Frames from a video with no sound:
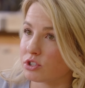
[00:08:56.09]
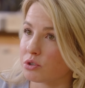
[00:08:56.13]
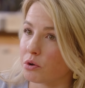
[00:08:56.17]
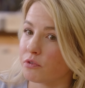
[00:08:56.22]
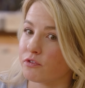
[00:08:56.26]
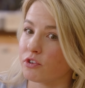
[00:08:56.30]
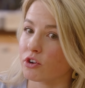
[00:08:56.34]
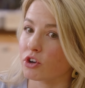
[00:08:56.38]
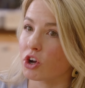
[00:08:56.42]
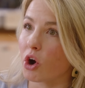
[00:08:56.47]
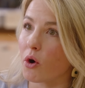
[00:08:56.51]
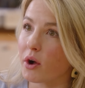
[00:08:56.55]
So
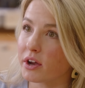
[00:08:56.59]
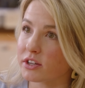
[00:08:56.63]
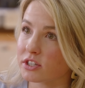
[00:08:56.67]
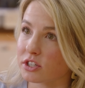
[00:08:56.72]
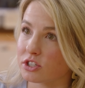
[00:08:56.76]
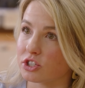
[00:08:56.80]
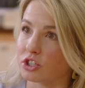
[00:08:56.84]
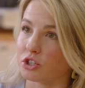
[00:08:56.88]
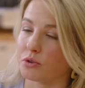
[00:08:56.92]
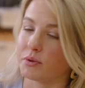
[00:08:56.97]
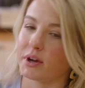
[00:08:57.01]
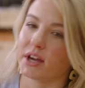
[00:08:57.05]
if you're going
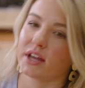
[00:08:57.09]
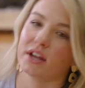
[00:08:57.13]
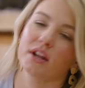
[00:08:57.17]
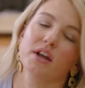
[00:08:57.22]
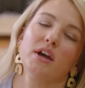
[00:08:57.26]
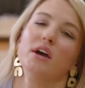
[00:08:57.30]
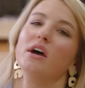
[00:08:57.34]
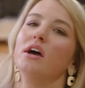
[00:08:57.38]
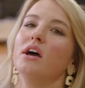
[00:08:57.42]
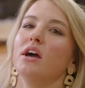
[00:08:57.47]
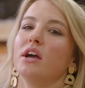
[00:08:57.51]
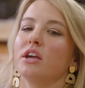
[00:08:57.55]
to do it,
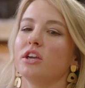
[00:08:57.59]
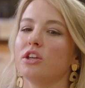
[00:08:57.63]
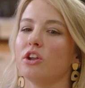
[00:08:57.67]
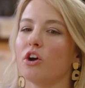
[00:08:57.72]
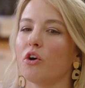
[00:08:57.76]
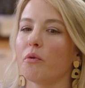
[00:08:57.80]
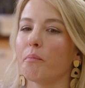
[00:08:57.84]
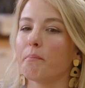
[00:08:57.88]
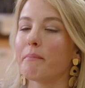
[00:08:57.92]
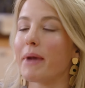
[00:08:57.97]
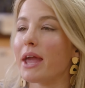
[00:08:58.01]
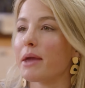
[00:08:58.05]
you
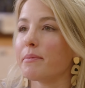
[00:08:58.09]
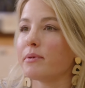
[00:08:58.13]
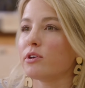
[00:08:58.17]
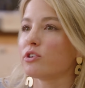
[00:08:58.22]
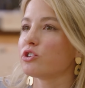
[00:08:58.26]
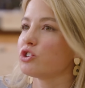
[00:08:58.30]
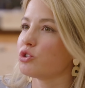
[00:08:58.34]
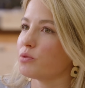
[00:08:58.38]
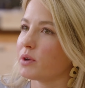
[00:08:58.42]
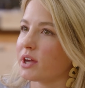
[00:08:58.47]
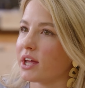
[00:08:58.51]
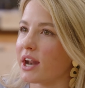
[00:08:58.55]
know, maybe
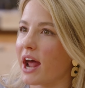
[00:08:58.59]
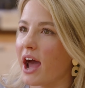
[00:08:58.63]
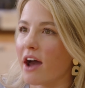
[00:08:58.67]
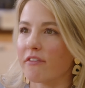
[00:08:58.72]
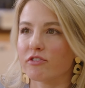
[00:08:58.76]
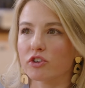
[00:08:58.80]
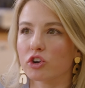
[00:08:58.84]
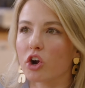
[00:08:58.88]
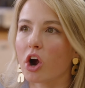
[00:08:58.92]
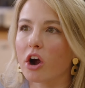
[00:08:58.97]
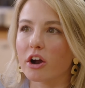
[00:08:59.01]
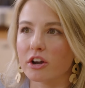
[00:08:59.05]
you're doing it
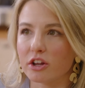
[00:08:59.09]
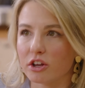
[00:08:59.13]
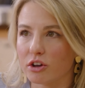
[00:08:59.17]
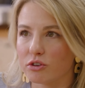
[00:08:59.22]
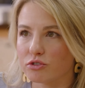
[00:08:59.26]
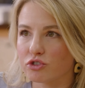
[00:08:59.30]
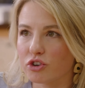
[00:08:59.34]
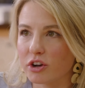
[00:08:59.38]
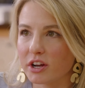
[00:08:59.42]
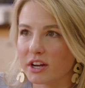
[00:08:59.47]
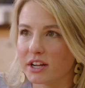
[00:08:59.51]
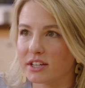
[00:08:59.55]
after
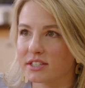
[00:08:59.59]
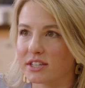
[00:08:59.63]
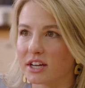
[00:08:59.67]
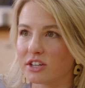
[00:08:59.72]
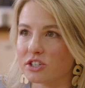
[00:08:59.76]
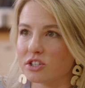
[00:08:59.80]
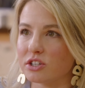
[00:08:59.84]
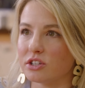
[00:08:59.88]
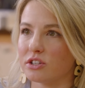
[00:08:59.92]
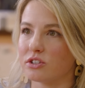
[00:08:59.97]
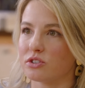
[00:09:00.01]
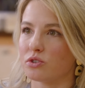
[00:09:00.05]
cardio training
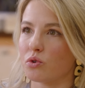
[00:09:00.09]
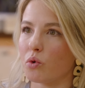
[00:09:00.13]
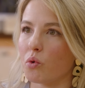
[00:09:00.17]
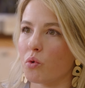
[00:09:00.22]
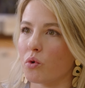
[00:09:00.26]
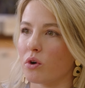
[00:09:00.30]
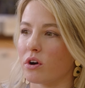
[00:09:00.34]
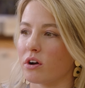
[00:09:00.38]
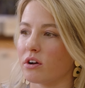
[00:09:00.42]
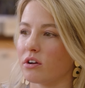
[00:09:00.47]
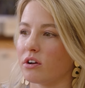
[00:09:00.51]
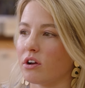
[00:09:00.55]
sessions
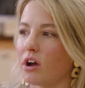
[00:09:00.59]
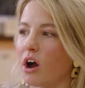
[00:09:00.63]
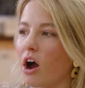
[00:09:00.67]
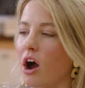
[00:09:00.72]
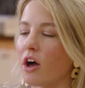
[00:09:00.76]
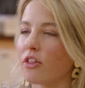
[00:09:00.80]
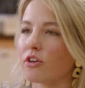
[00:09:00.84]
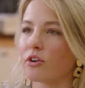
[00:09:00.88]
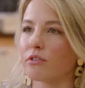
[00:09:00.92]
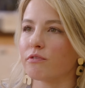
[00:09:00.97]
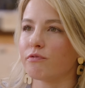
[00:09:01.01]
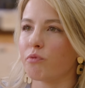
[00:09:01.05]
or
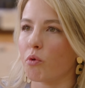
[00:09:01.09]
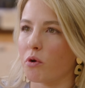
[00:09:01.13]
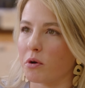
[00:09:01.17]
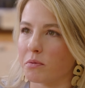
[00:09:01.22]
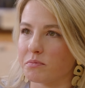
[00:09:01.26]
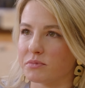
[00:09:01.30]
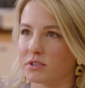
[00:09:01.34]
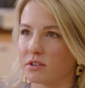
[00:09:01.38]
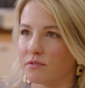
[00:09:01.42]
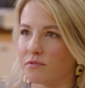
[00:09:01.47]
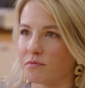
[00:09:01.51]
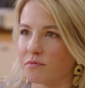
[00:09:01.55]
other
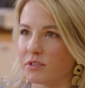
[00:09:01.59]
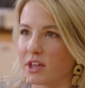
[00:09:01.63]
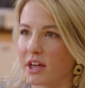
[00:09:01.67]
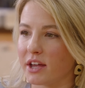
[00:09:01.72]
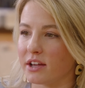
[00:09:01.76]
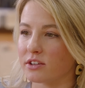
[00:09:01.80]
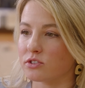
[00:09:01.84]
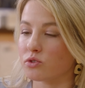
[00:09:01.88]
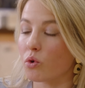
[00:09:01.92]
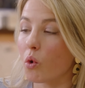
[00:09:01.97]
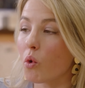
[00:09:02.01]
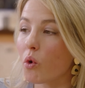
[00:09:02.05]
forms of
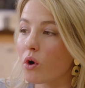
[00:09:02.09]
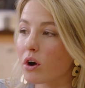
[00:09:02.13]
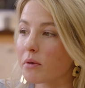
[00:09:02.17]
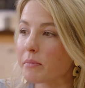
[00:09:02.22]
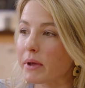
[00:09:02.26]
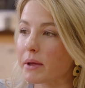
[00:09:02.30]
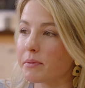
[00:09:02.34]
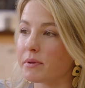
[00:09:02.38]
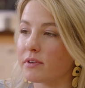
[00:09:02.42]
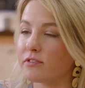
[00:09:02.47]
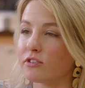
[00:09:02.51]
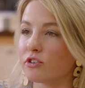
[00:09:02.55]
things. Or
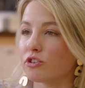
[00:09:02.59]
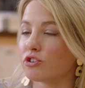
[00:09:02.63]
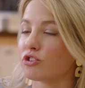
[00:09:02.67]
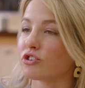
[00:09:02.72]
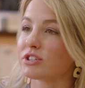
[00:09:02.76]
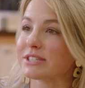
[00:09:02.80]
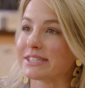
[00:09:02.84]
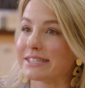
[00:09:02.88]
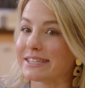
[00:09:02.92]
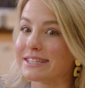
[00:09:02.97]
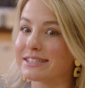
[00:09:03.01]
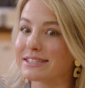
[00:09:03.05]
maybe if you're in
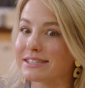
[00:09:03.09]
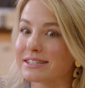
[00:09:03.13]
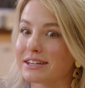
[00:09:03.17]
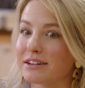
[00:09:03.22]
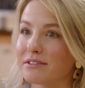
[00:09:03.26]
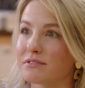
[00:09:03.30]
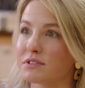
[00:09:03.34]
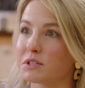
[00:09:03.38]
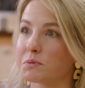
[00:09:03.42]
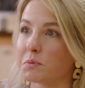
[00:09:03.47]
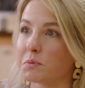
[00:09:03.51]
your season of